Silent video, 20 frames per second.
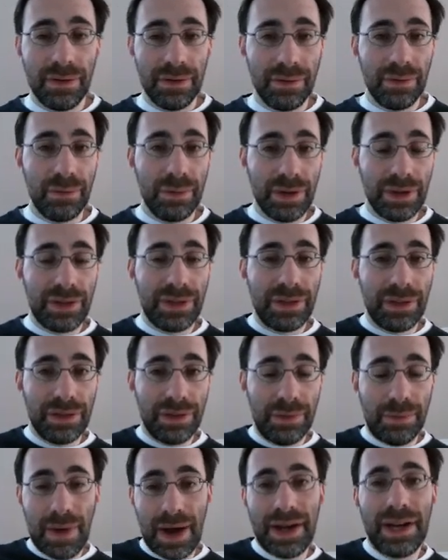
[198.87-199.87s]
with
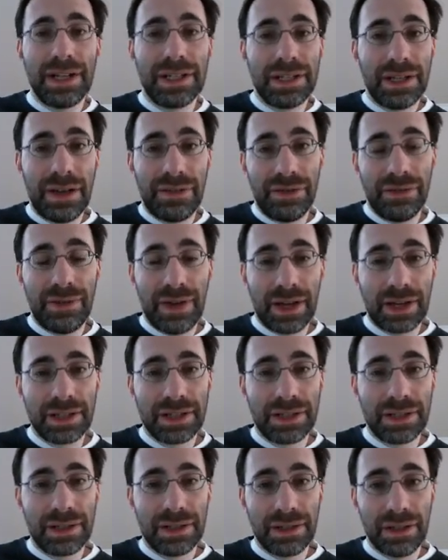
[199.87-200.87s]
the minus f of
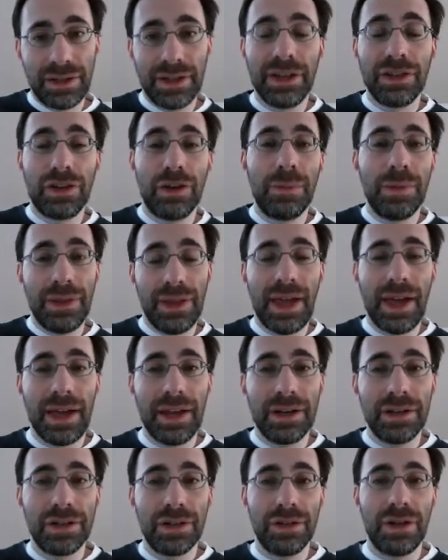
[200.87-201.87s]
x, the leading term in
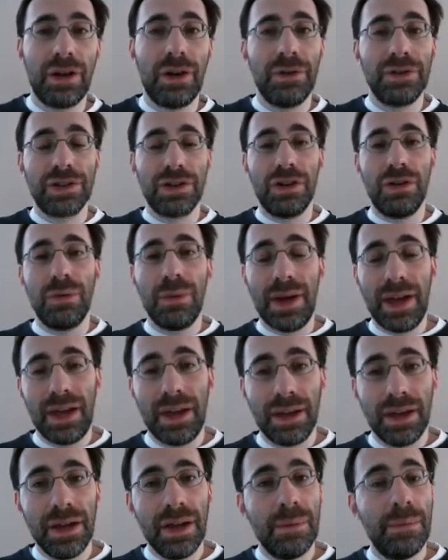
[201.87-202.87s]
that, so that'll always go
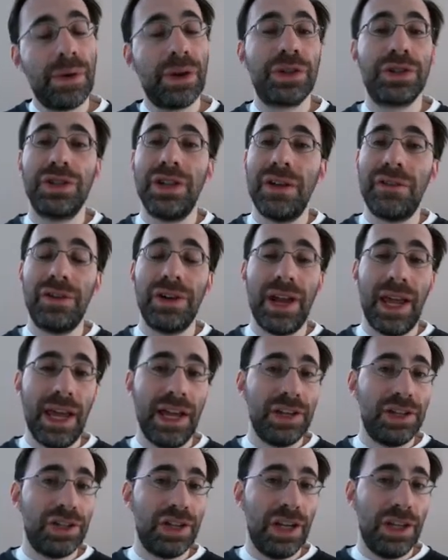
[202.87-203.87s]
away because there's never an
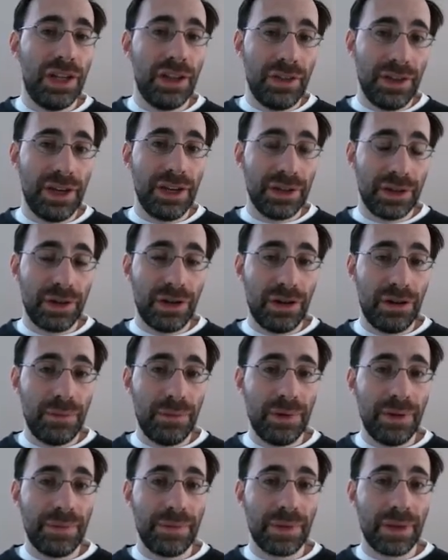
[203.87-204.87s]
h in the leading
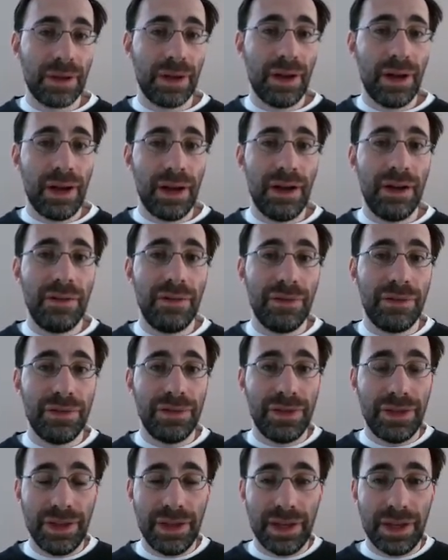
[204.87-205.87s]
term of
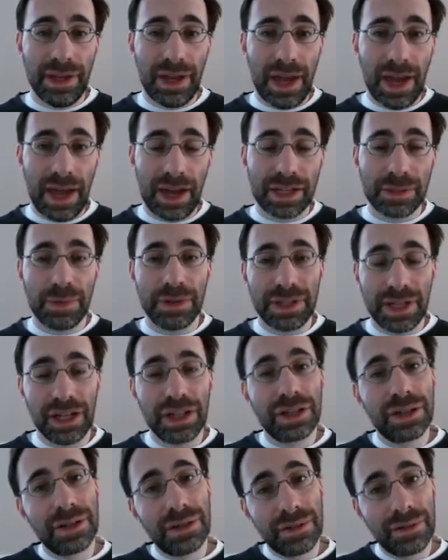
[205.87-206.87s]
the x plus
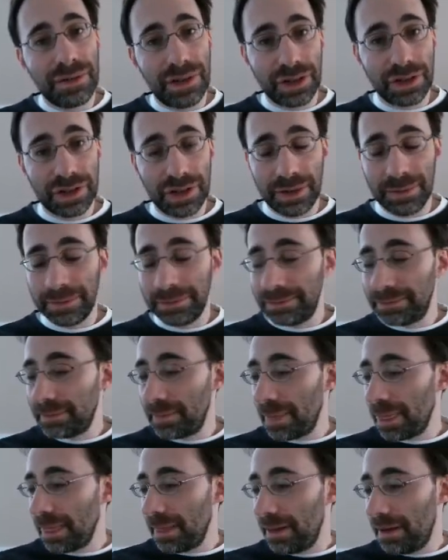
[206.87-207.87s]
h function,
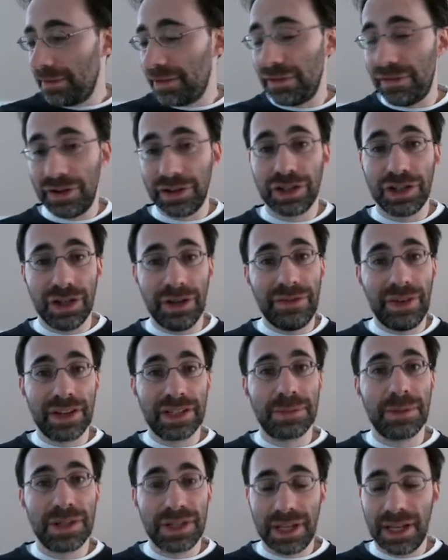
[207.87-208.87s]
of the function of
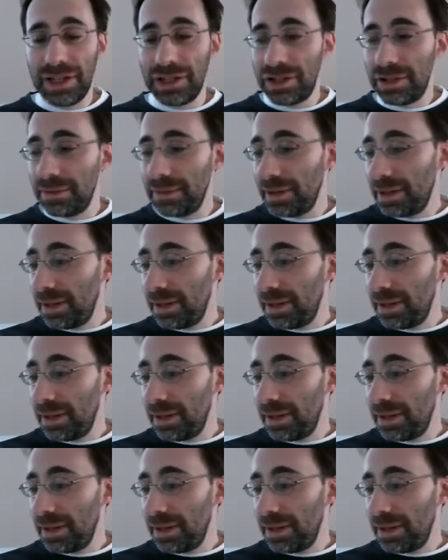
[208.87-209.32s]
x plus h.